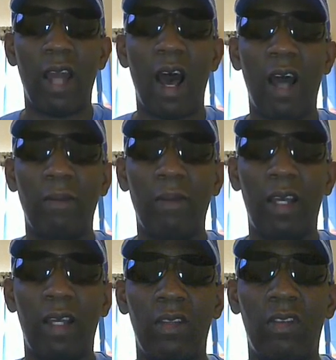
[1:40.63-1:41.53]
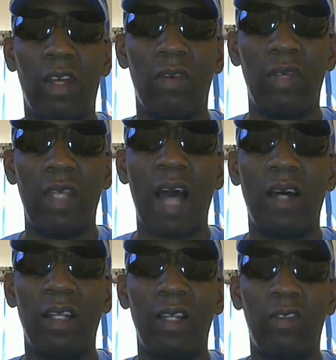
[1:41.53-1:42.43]
augments
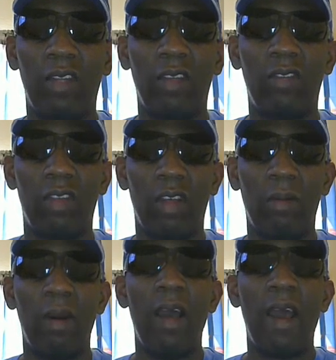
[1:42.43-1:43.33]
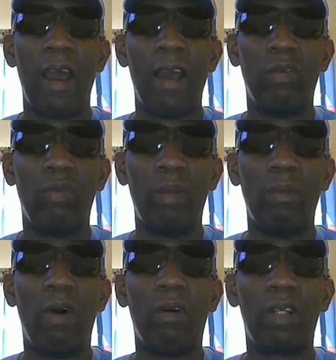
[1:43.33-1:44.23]
reality system, and
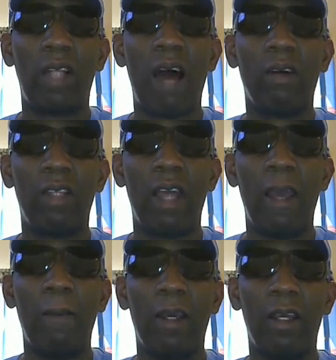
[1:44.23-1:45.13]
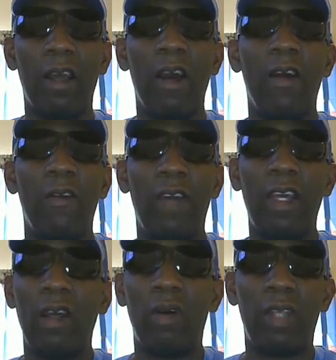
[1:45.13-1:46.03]
remote cloud gaming.
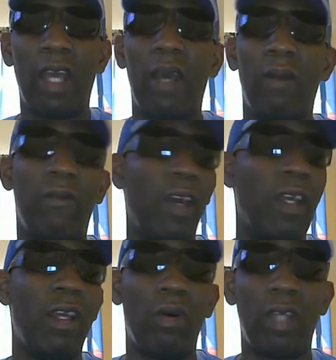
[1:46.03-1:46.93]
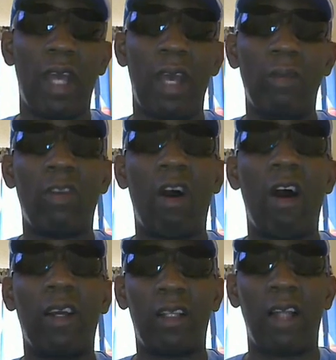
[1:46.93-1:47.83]
Video games
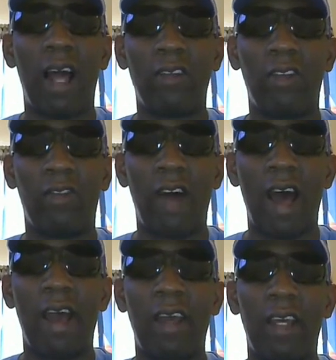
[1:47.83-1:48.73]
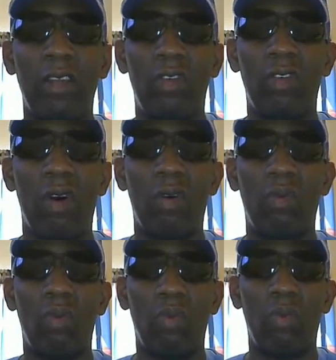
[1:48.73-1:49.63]
are classified
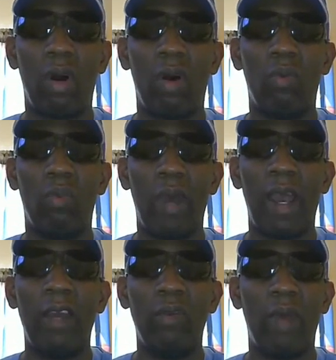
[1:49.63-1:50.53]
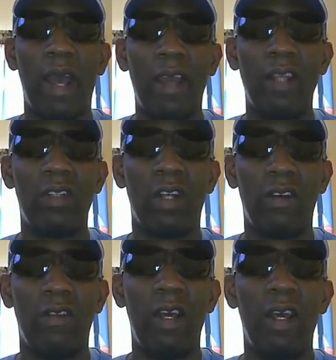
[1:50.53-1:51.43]
into a wide range of